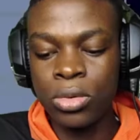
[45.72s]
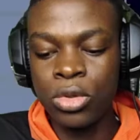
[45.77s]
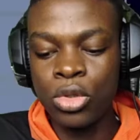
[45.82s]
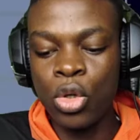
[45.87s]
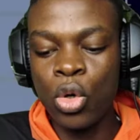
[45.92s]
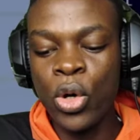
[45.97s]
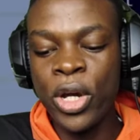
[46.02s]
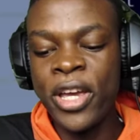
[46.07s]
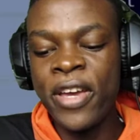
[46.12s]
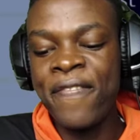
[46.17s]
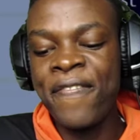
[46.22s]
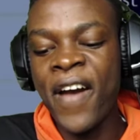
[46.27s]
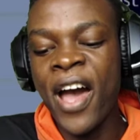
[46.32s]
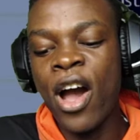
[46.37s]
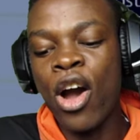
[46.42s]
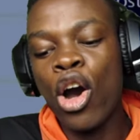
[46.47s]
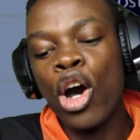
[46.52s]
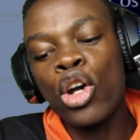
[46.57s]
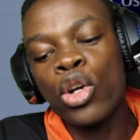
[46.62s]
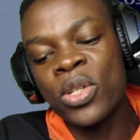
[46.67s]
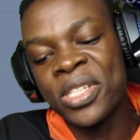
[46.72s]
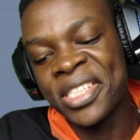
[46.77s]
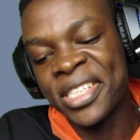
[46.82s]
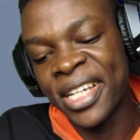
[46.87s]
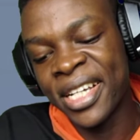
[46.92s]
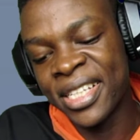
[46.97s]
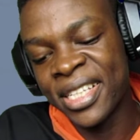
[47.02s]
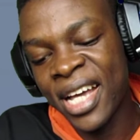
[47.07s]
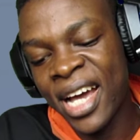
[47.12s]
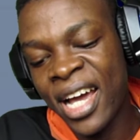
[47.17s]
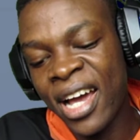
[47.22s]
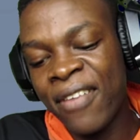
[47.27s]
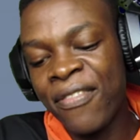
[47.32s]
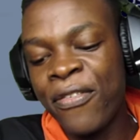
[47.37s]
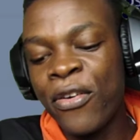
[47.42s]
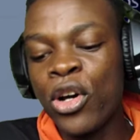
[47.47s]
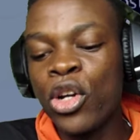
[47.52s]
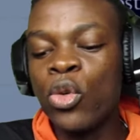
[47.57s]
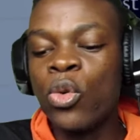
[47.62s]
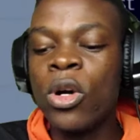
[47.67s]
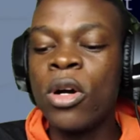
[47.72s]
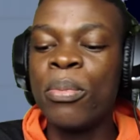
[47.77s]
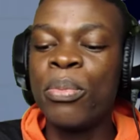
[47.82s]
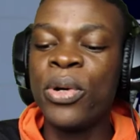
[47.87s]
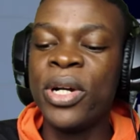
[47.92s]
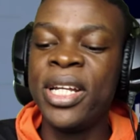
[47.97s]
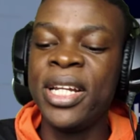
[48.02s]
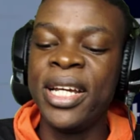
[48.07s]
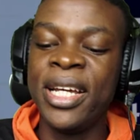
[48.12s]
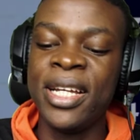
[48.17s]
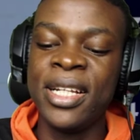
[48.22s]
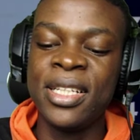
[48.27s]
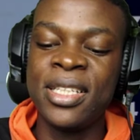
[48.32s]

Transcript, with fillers: So if I auto set, I have forty-one point eight,